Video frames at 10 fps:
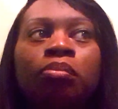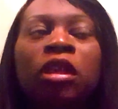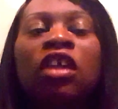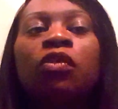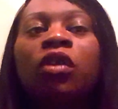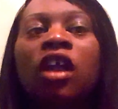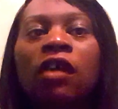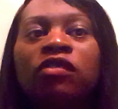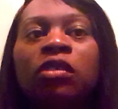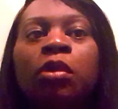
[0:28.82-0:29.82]
because we're
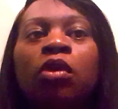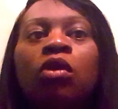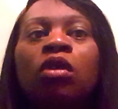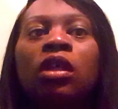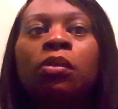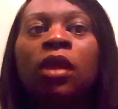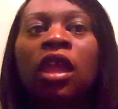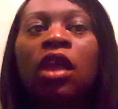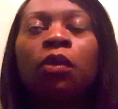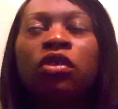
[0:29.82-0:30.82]
comfortable and,
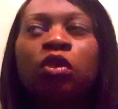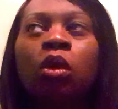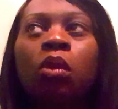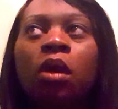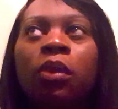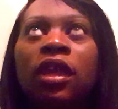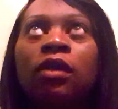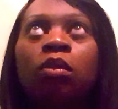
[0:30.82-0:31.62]
and we're doing what we,